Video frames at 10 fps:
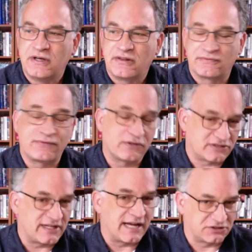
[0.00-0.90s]
the
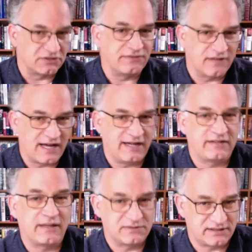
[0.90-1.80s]
first national flag
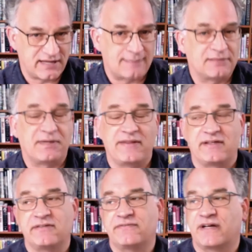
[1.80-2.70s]
that was adopted by the
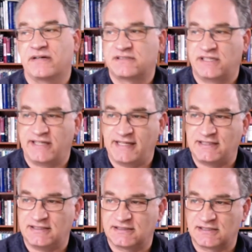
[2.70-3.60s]
Confederacy in
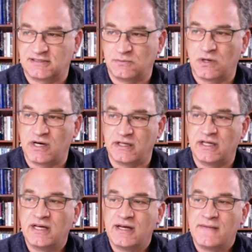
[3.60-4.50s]
eighteen sixty-one.
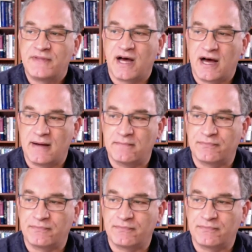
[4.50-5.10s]
Um,